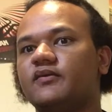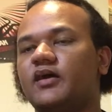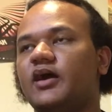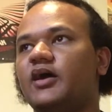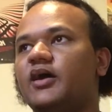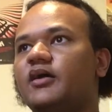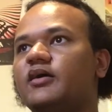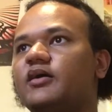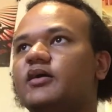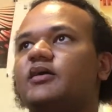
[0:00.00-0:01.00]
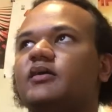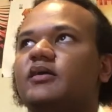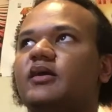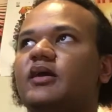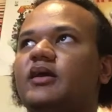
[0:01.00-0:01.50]

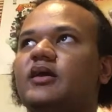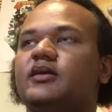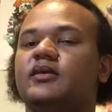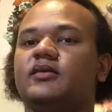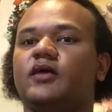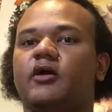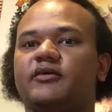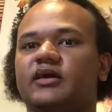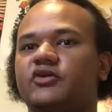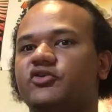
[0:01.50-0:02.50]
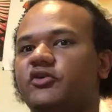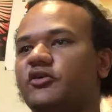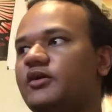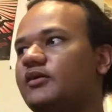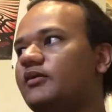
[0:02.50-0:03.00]
in his
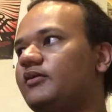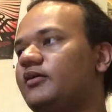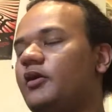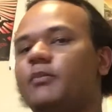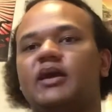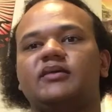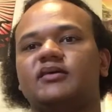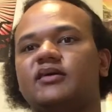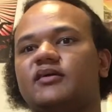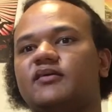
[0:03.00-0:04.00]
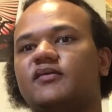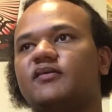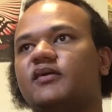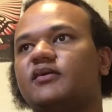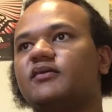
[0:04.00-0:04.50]
architecture and
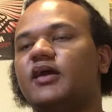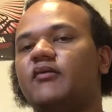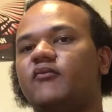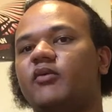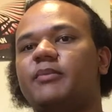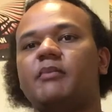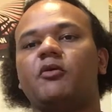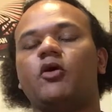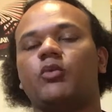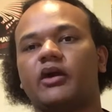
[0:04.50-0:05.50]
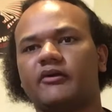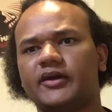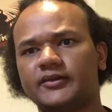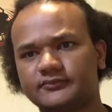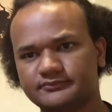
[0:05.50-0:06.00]
paintings and what people are
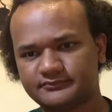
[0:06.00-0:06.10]
wearing.